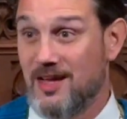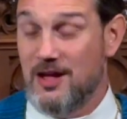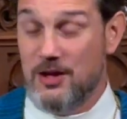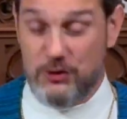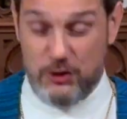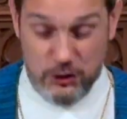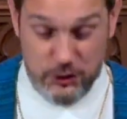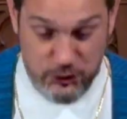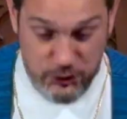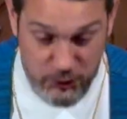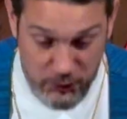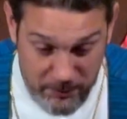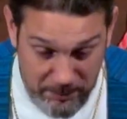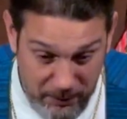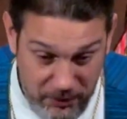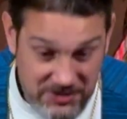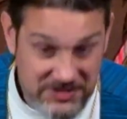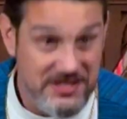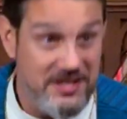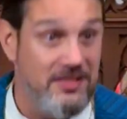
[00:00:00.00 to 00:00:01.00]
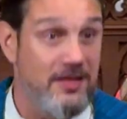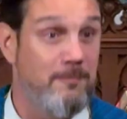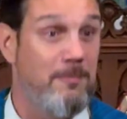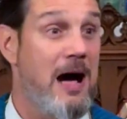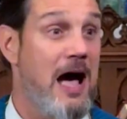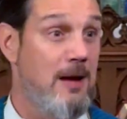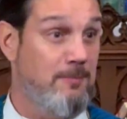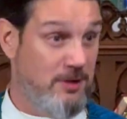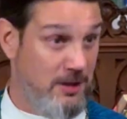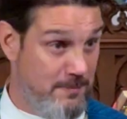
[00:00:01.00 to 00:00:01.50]
There's two books in the
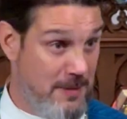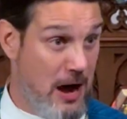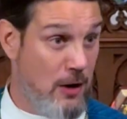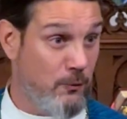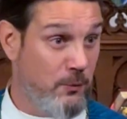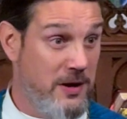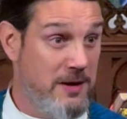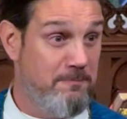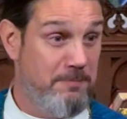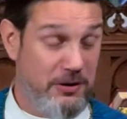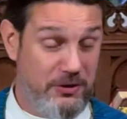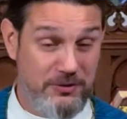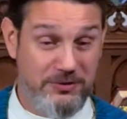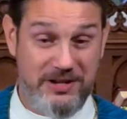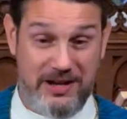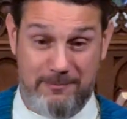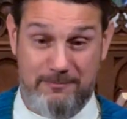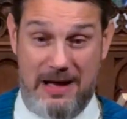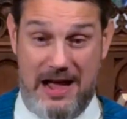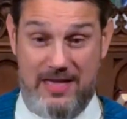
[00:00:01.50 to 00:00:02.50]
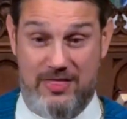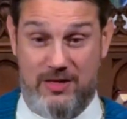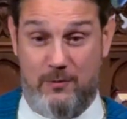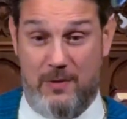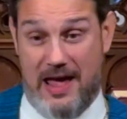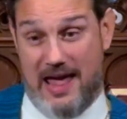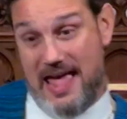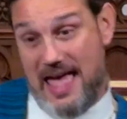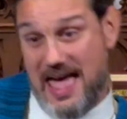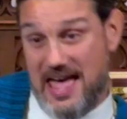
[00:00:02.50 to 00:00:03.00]
Bible about rebuilding, by the
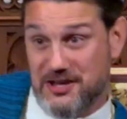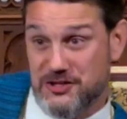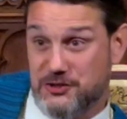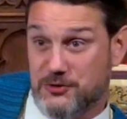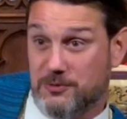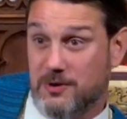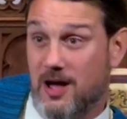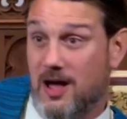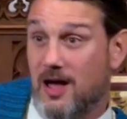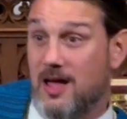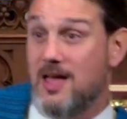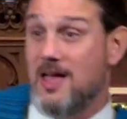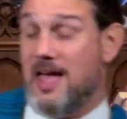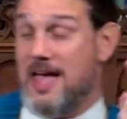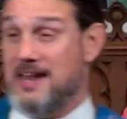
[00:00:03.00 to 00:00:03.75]
way, Ezra